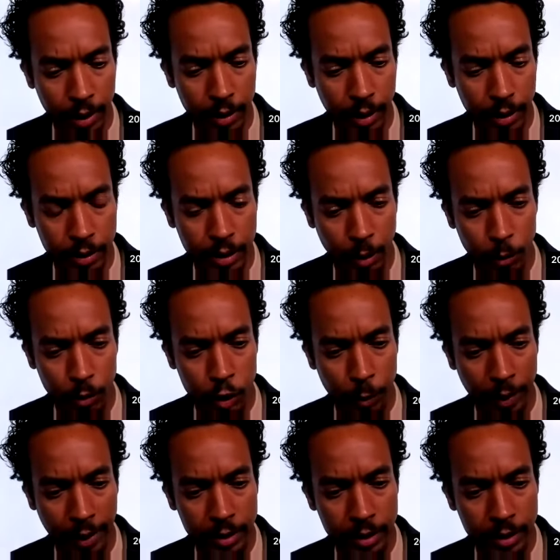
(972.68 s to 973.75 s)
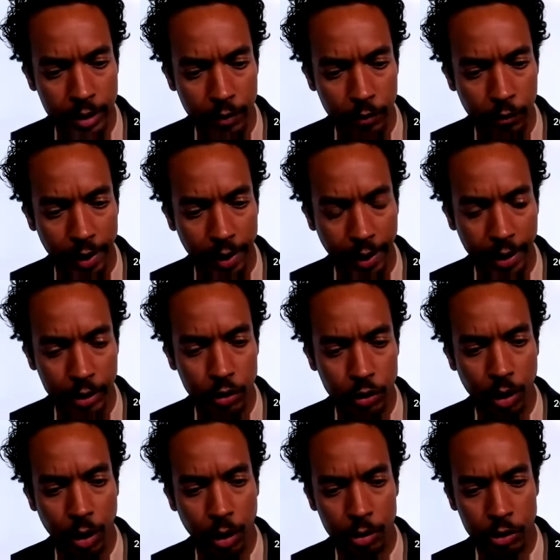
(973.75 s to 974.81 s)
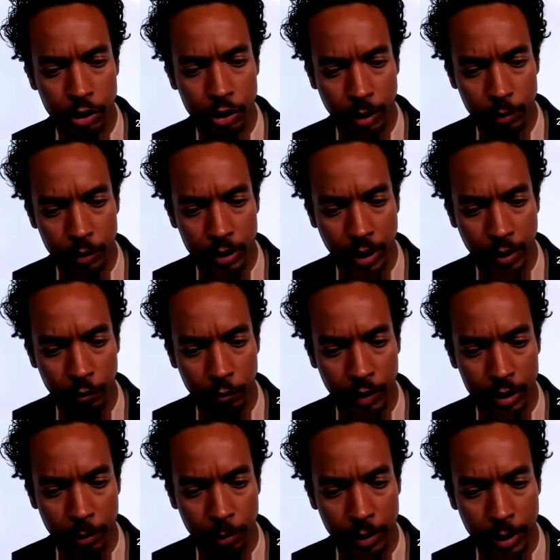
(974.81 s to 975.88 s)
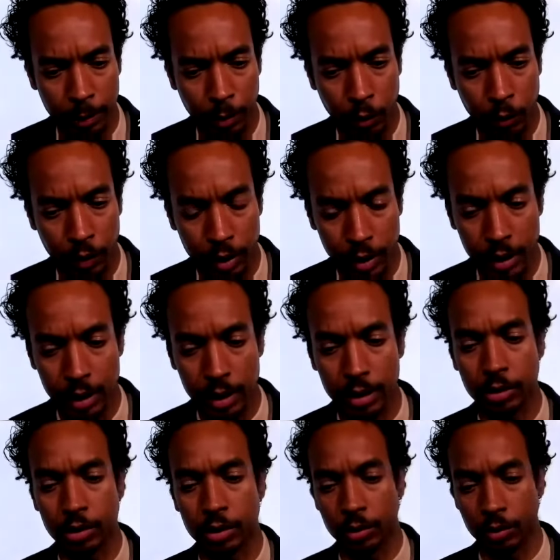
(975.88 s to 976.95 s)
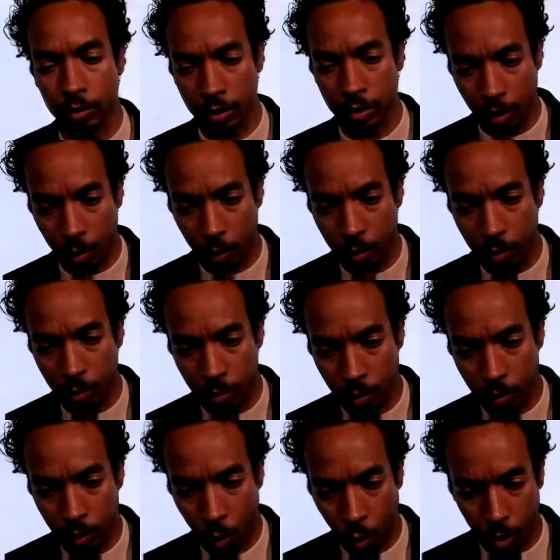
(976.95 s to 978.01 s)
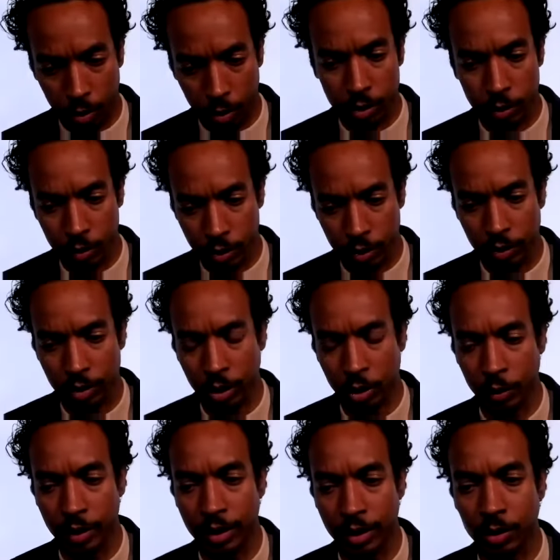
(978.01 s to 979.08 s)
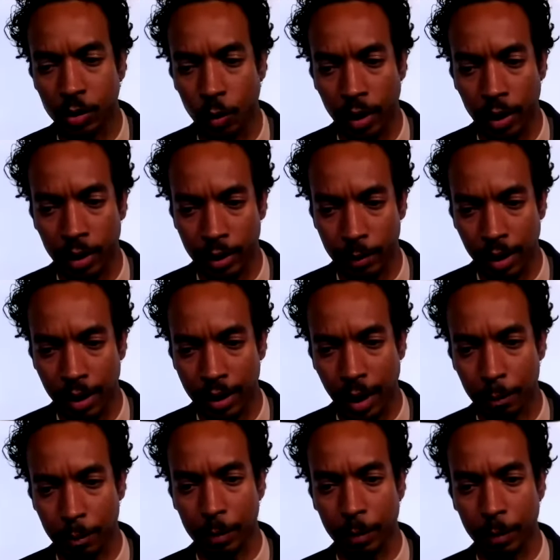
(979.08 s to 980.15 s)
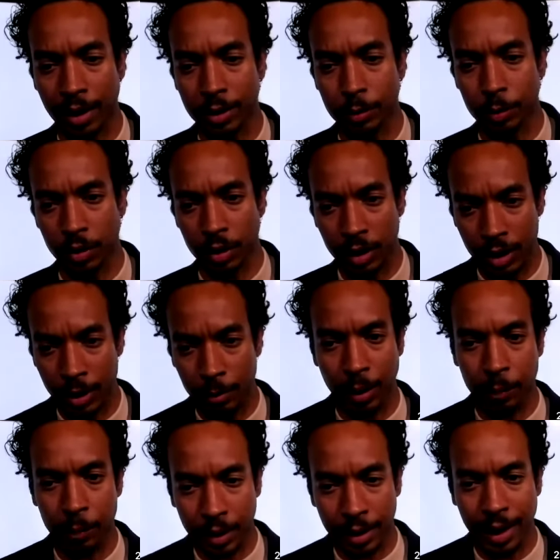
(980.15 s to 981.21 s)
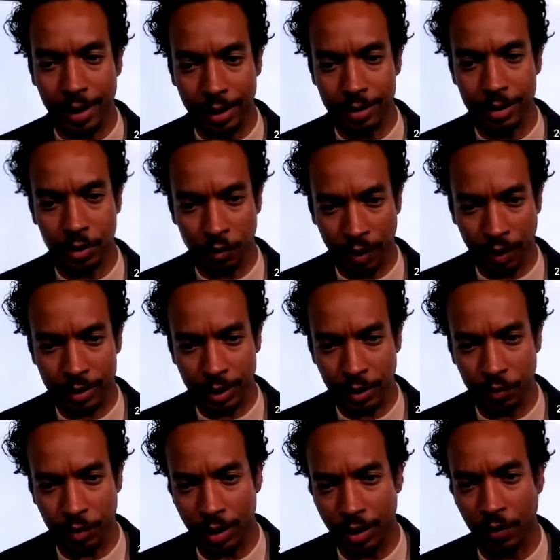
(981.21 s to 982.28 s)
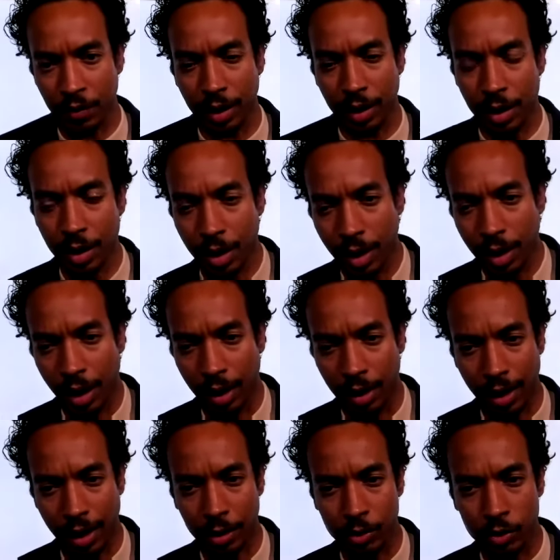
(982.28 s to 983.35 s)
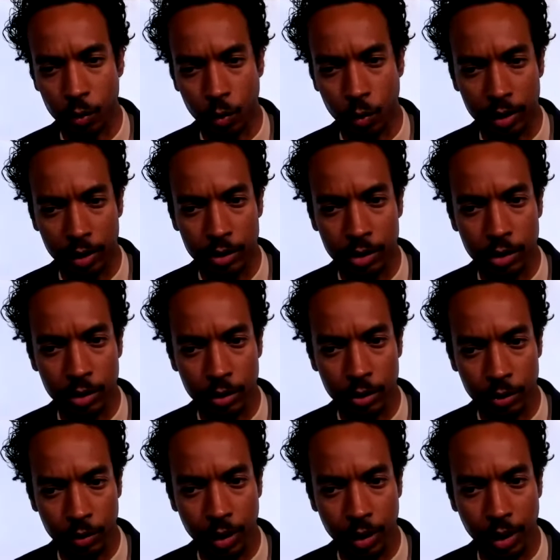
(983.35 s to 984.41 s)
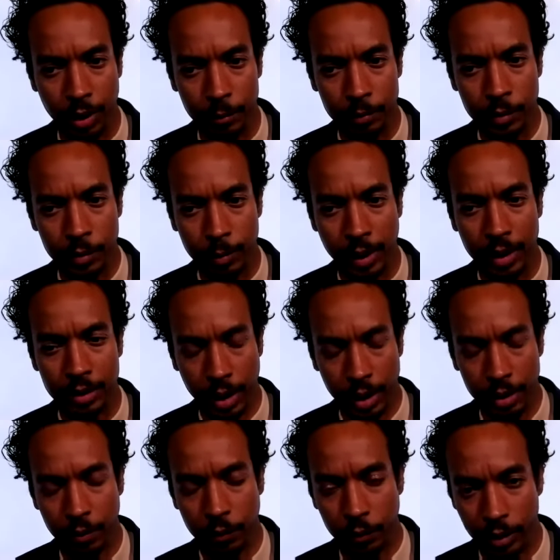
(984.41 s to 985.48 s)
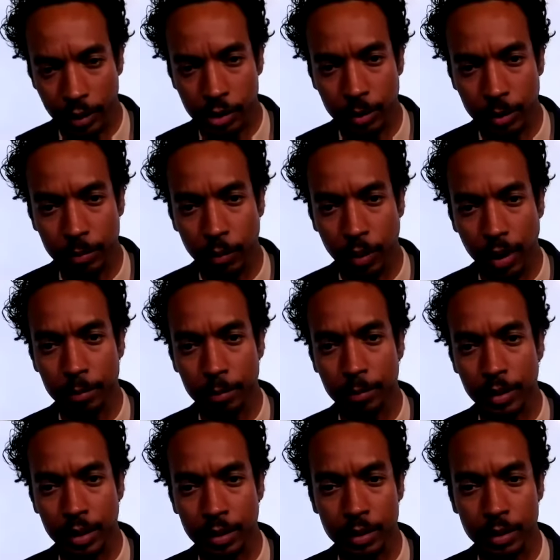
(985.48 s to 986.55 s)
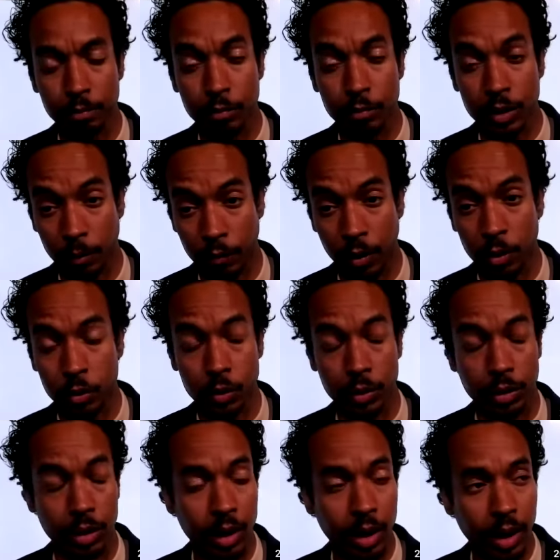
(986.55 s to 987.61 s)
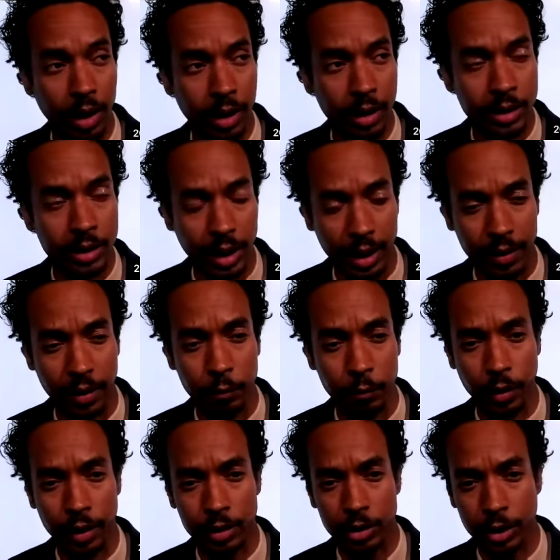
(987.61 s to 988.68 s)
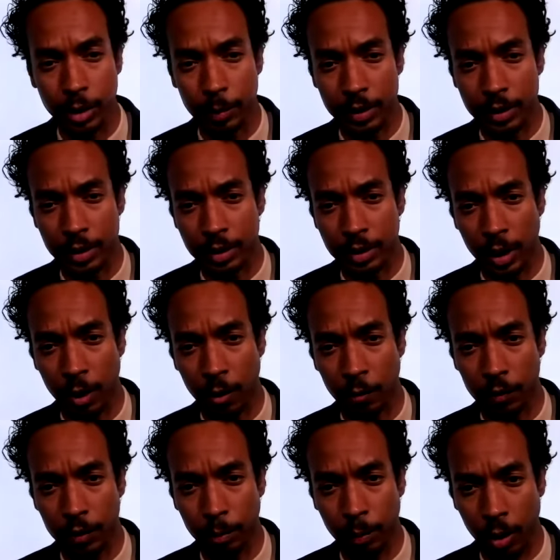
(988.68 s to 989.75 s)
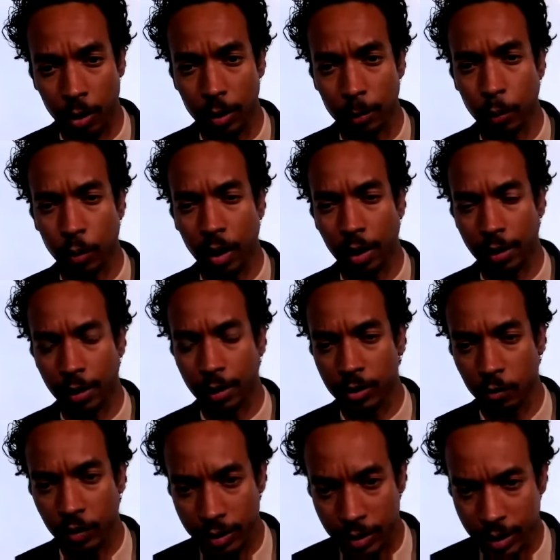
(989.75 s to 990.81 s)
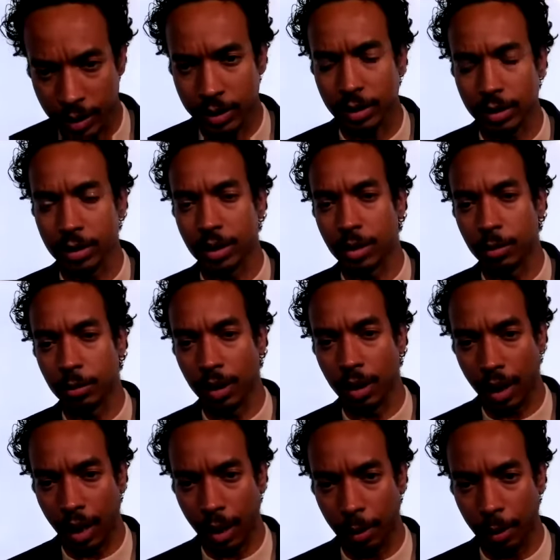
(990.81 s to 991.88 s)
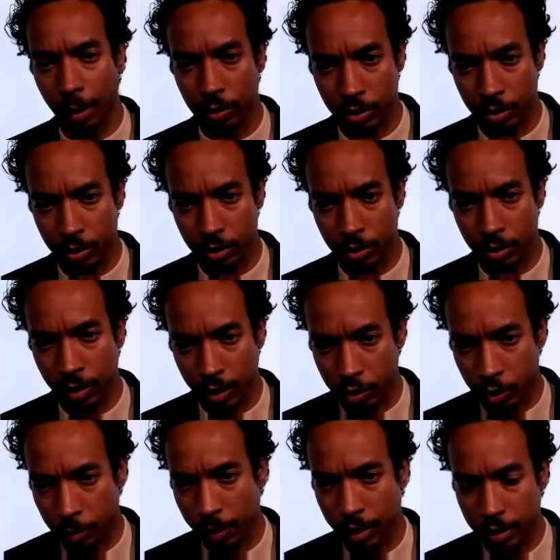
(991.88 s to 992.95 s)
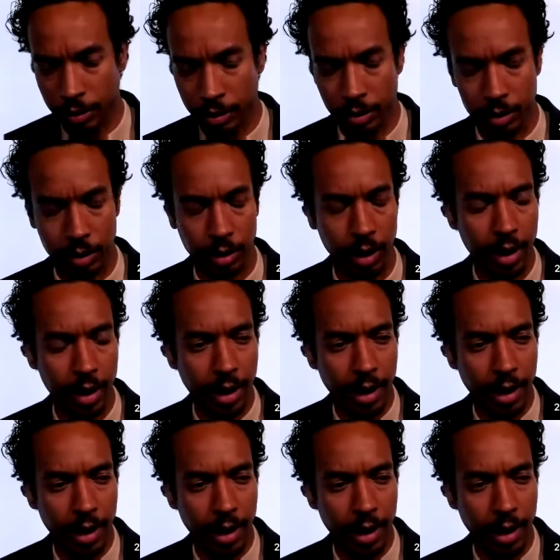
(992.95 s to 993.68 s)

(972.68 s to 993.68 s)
in some respects, the financial hardships that visit people, the need to, work to a certain degree to where it may not be possible to keep up the cadence of activity that allows one to maintain a friendship, right? Because some folks will say that friendship is itself in part a product of consistency, being able to touch base